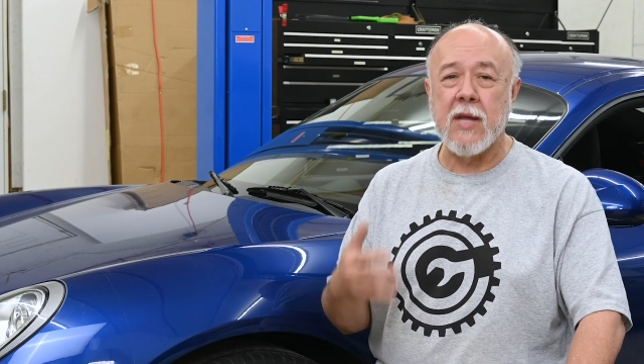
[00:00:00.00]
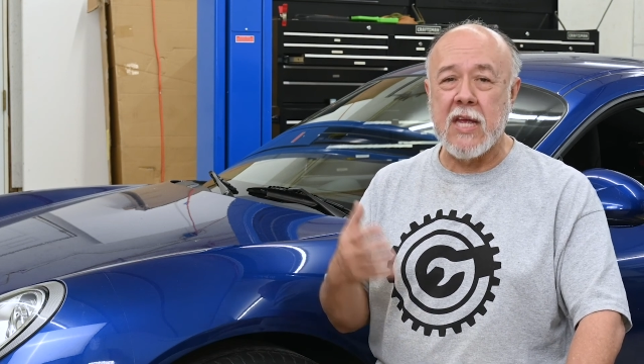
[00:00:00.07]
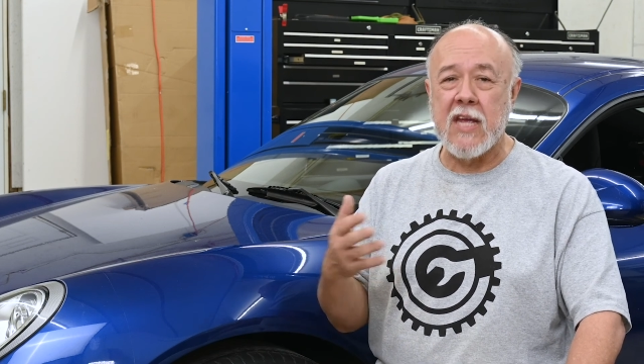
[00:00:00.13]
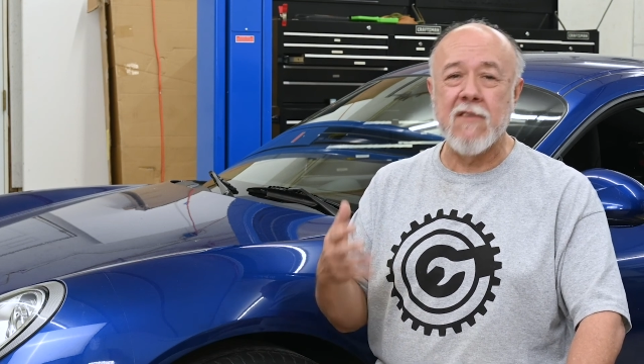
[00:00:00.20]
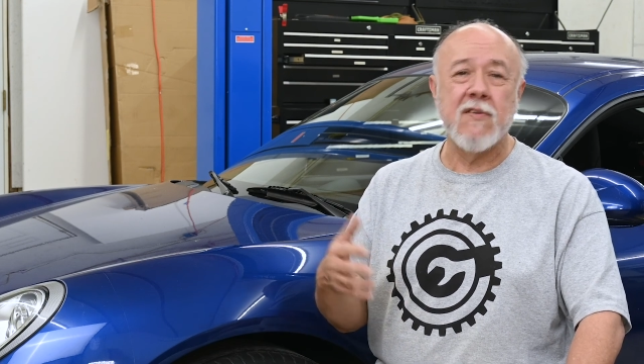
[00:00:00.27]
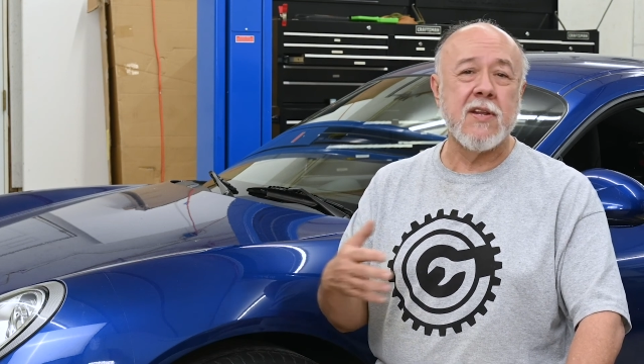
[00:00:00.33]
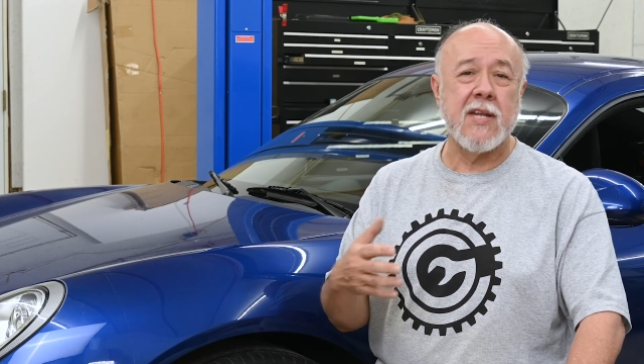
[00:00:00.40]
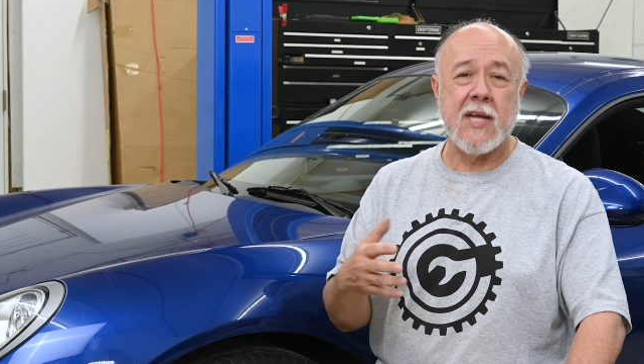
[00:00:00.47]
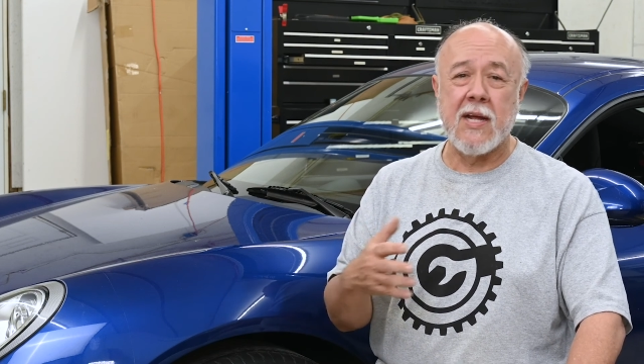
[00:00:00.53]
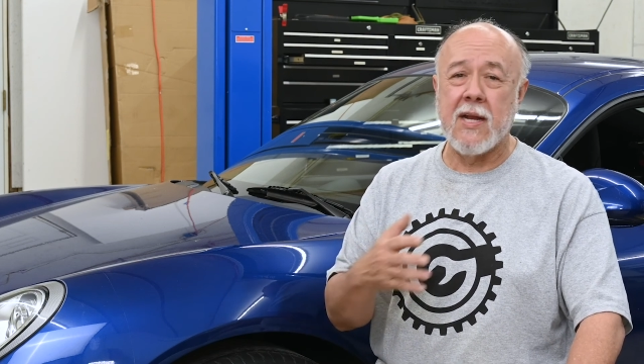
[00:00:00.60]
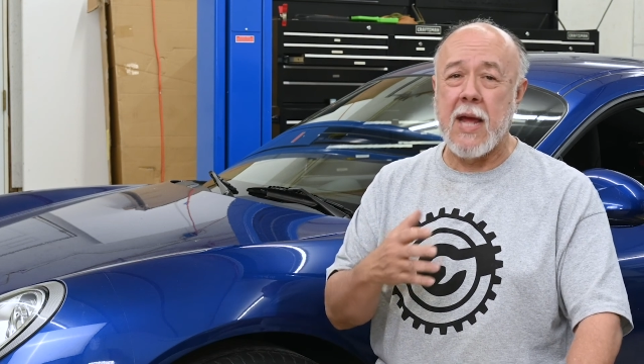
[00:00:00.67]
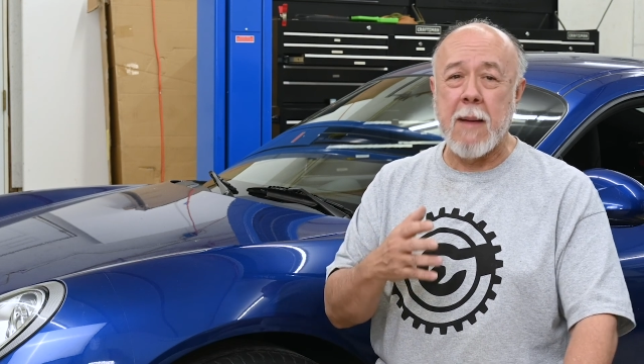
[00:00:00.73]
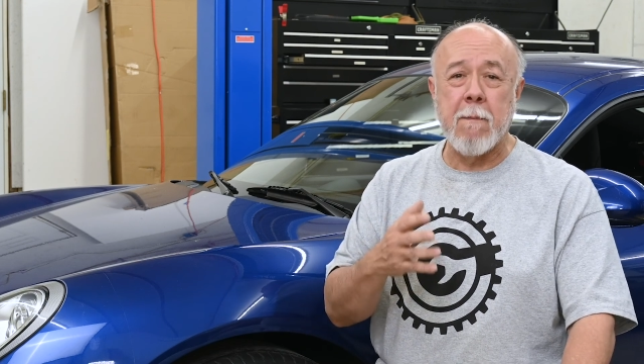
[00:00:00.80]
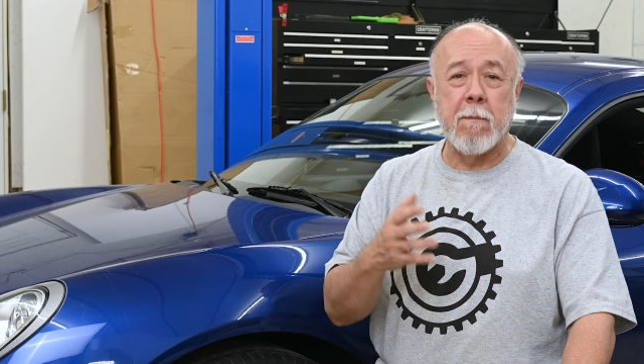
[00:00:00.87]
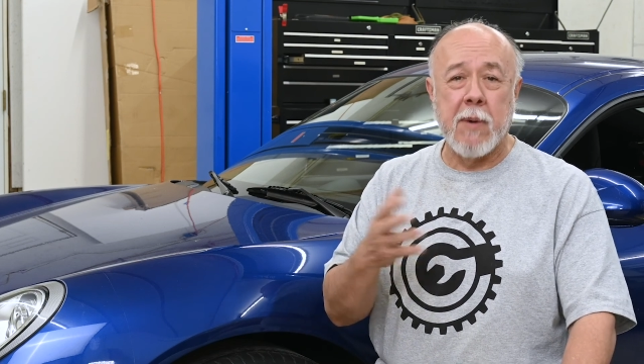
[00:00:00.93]
even in
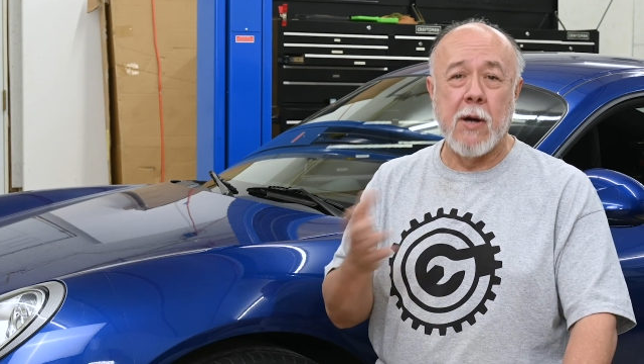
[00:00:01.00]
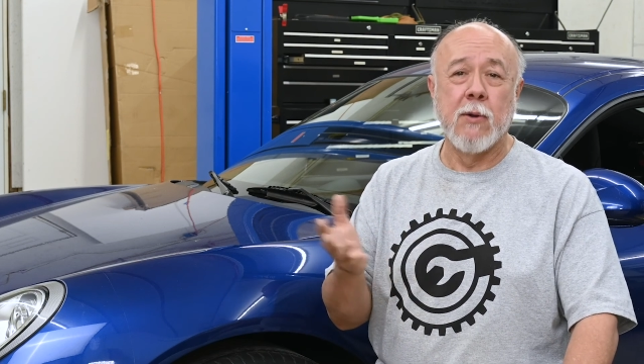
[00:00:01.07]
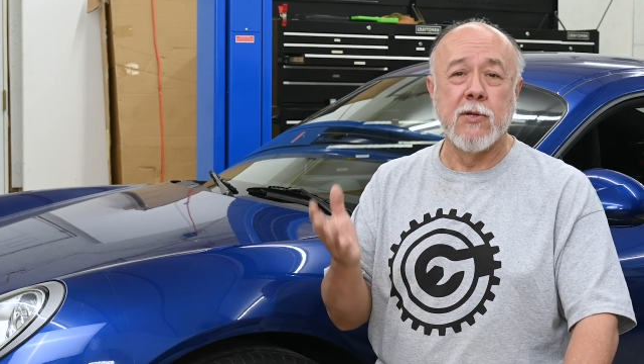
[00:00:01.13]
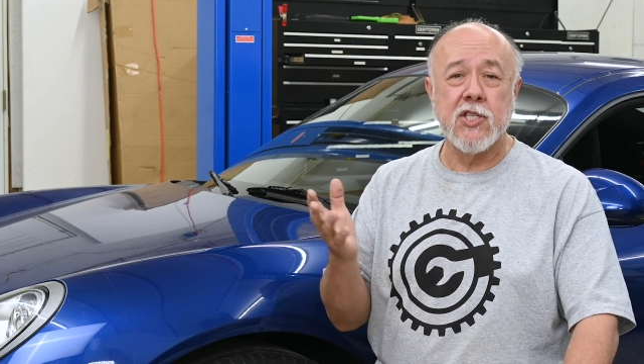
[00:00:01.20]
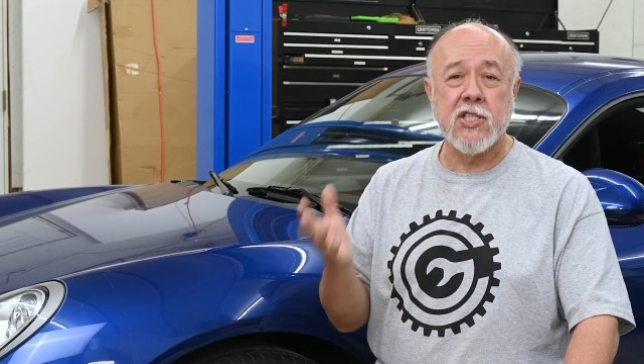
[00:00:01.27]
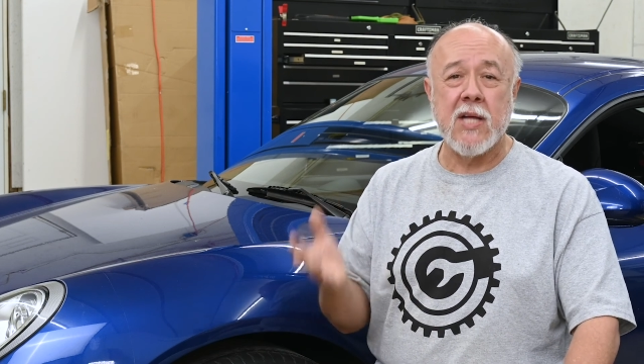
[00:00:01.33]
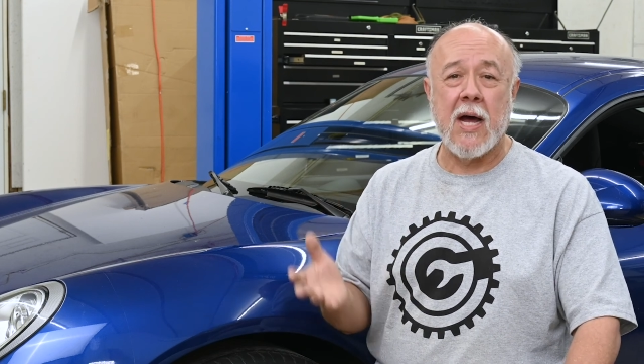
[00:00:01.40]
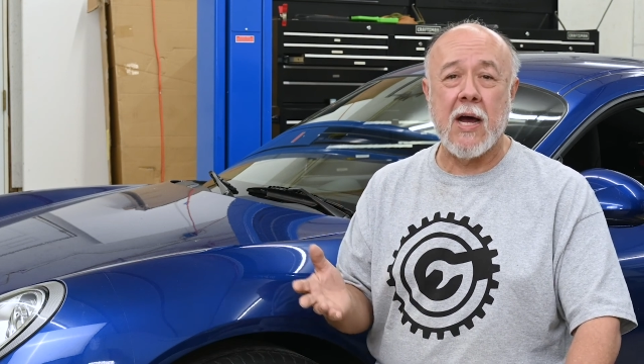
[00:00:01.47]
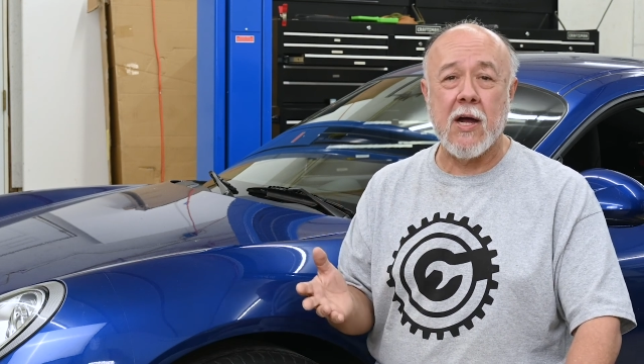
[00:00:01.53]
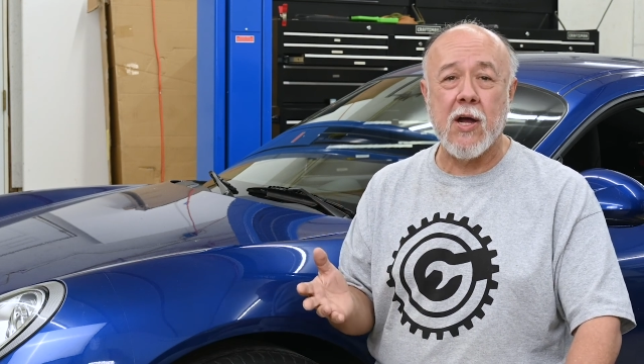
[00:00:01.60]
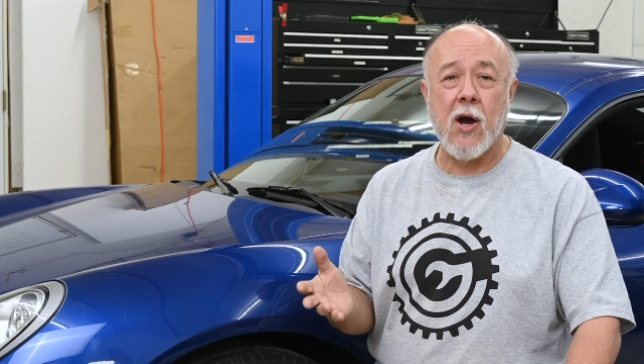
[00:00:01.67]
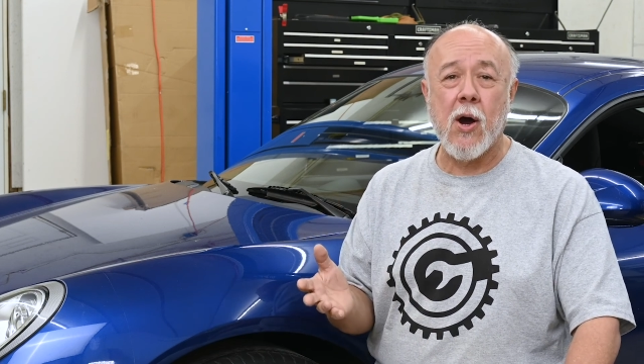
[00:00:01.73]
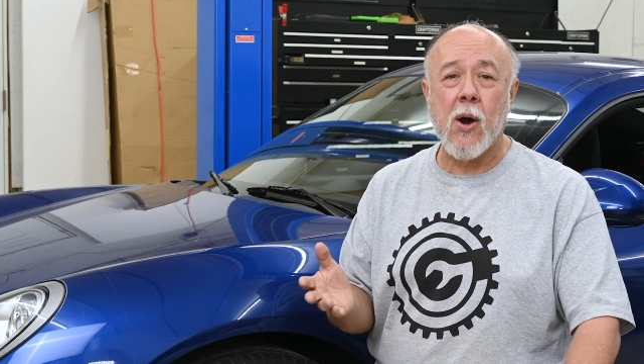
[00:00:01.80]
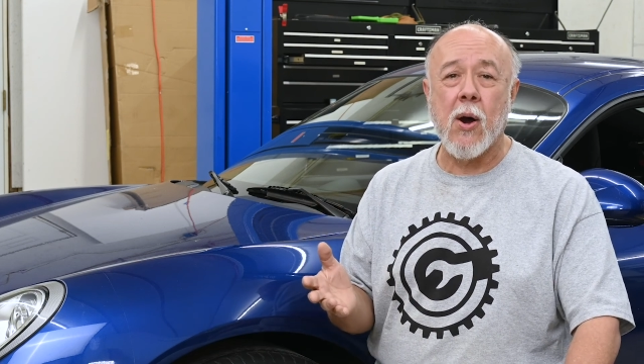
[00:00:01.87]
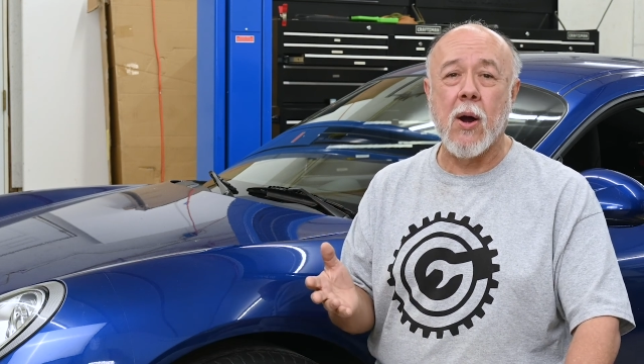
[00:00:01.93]
a bone stock
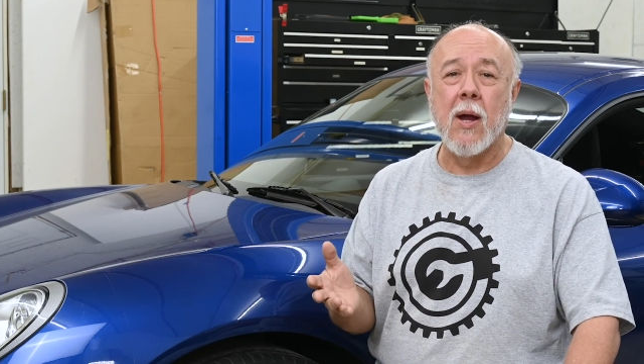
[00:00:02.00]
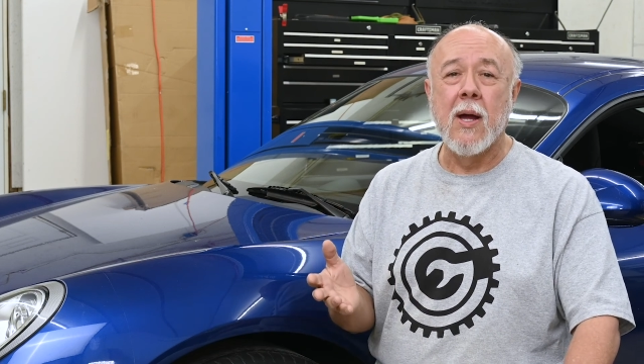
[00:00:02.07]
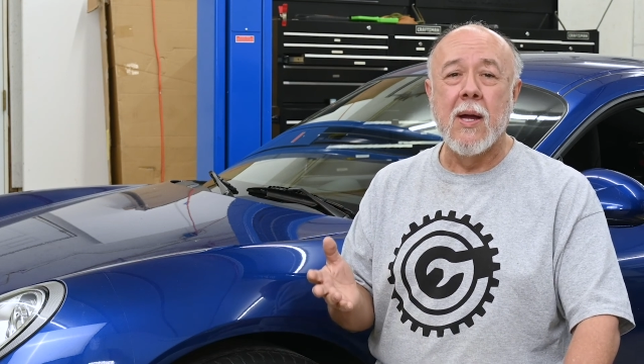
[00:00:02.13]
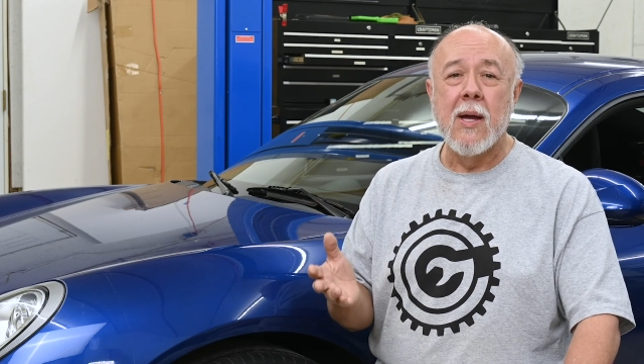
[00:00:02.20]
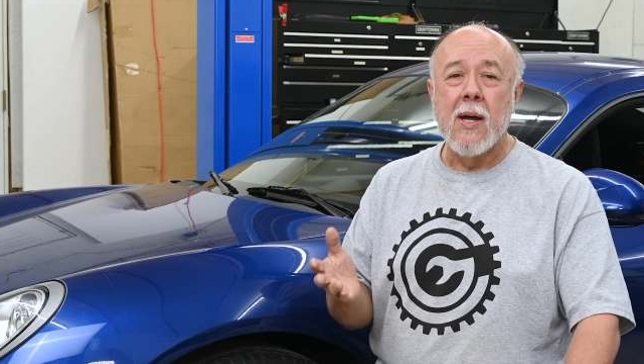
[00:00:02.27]
car.